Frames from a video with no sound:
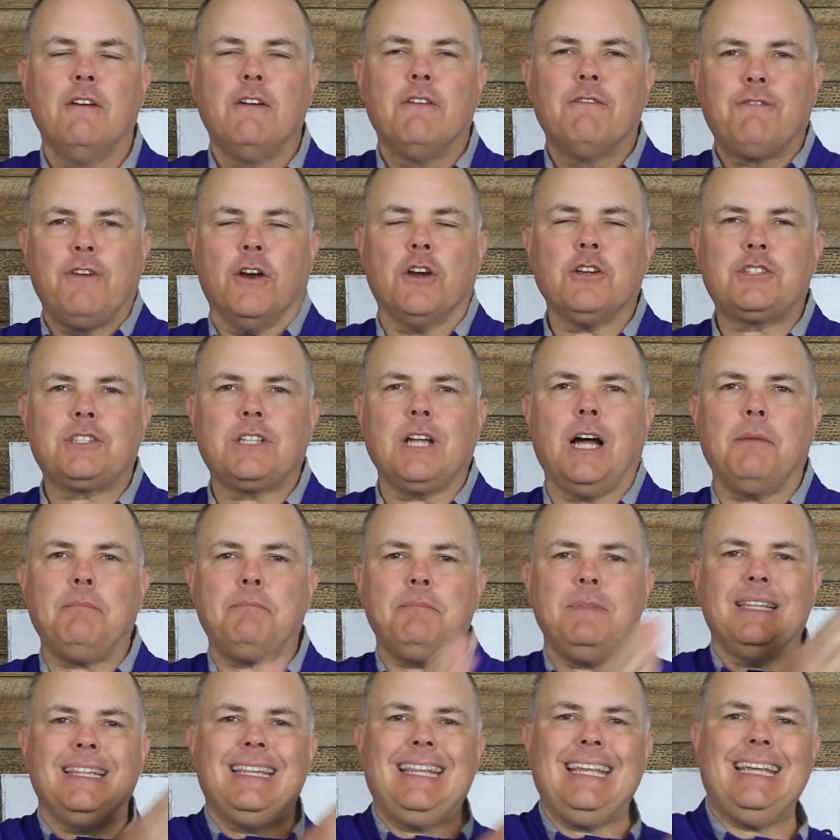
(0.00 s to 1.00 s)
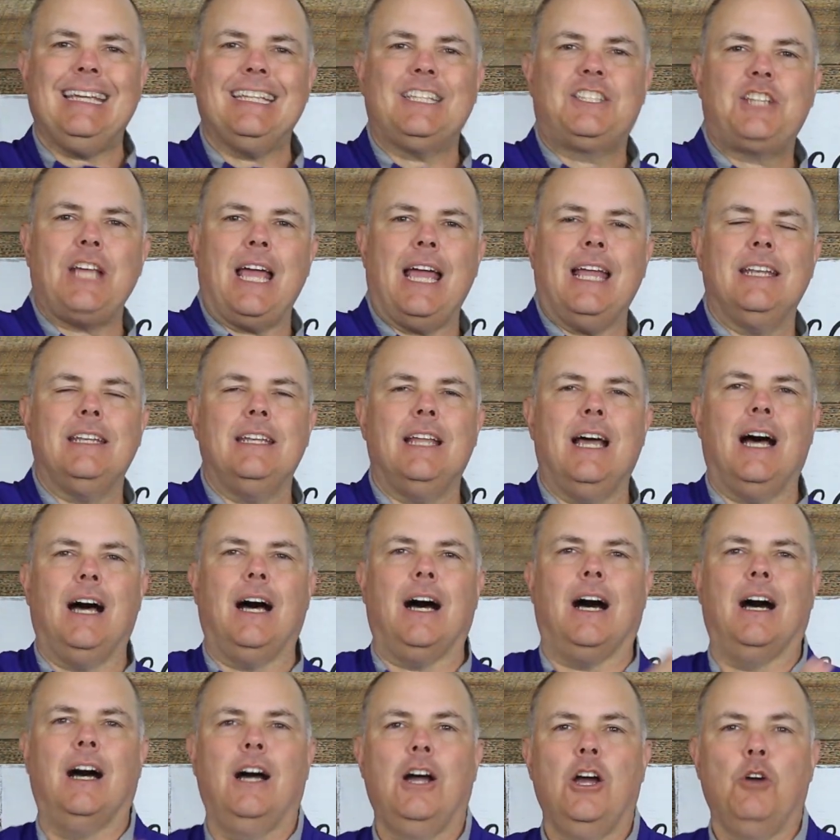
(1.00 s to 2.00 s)
First up, the
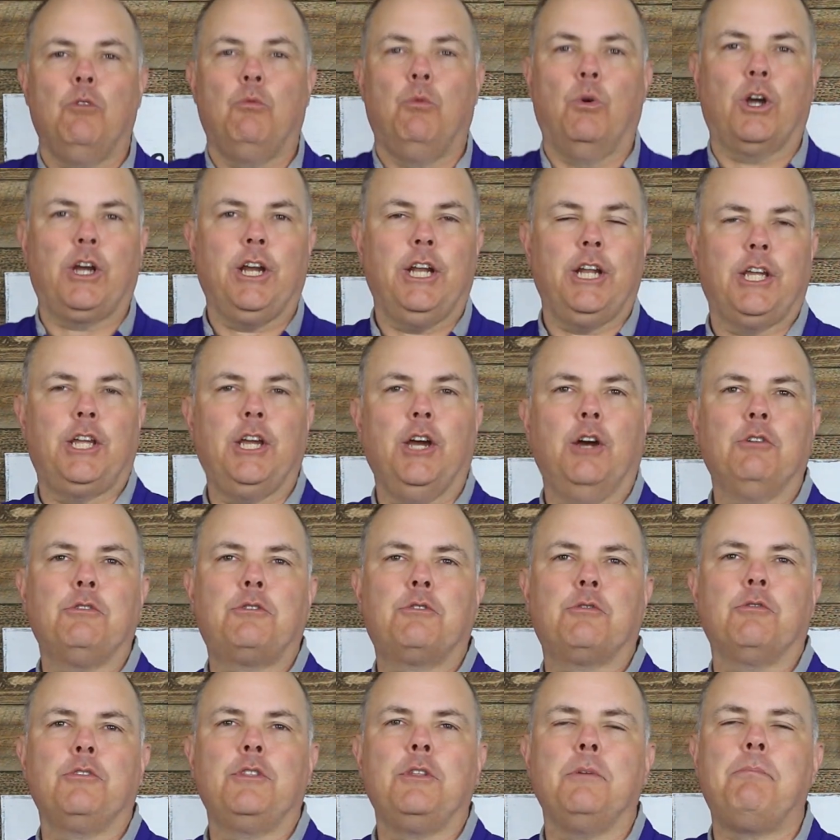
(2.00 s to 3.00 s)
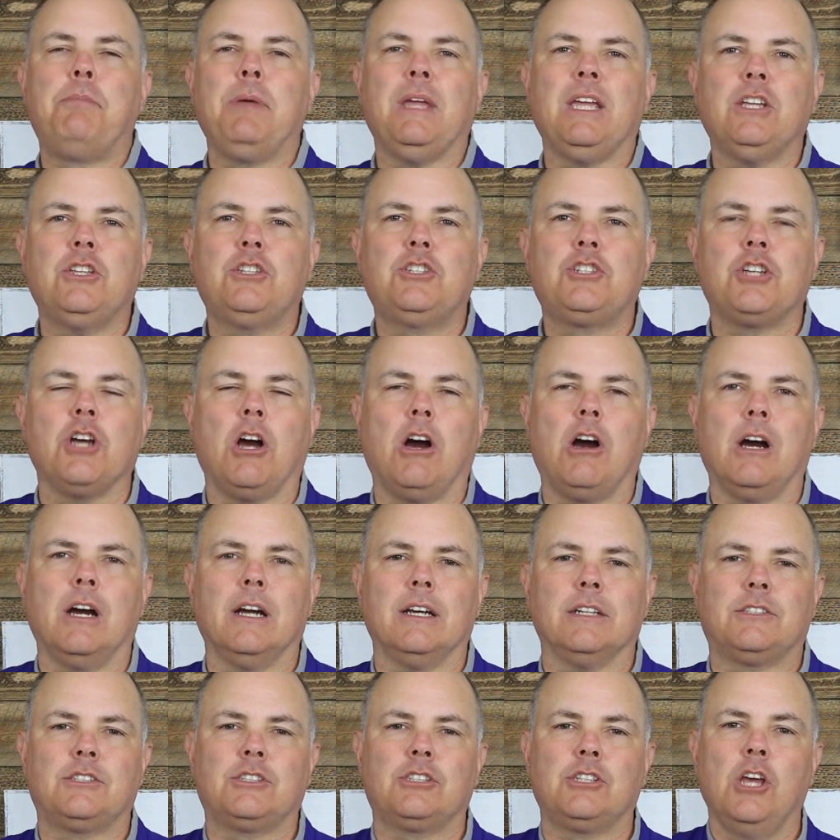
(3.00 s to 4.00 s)
agenda. We're going to go through the big
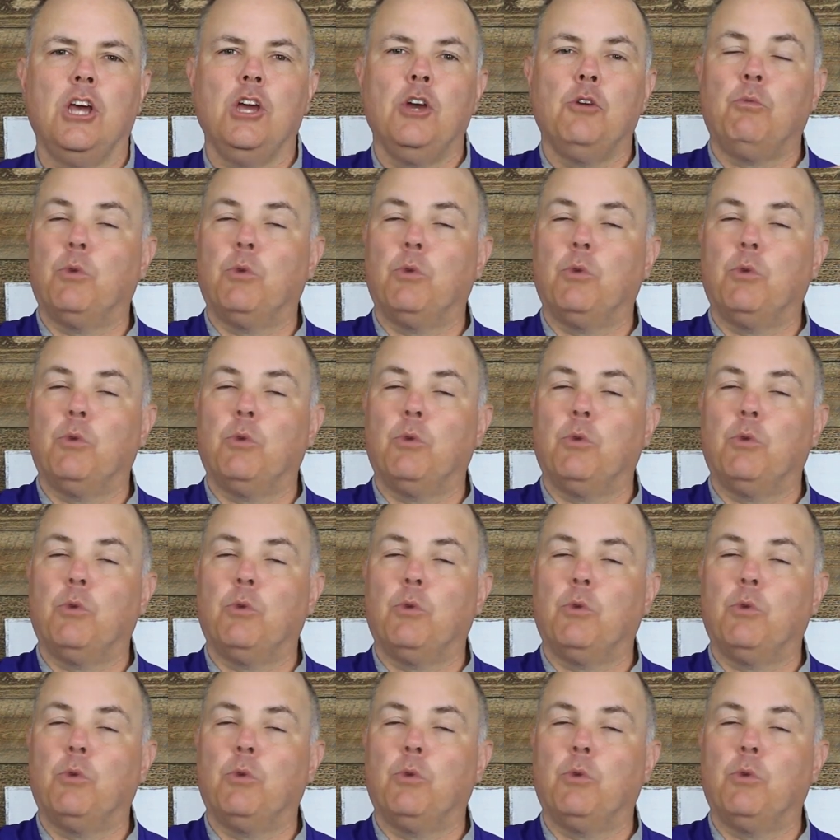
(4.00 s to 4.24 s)
charts.